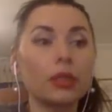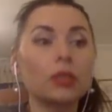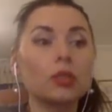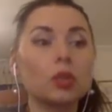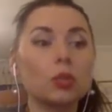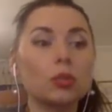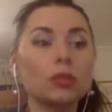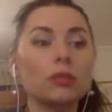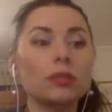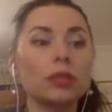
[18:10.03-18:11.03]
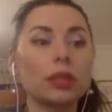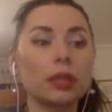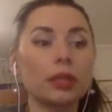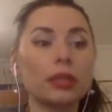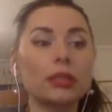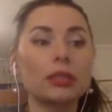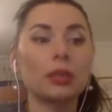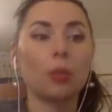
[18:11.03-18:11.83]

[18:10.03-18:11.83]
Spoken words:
Something that he really say,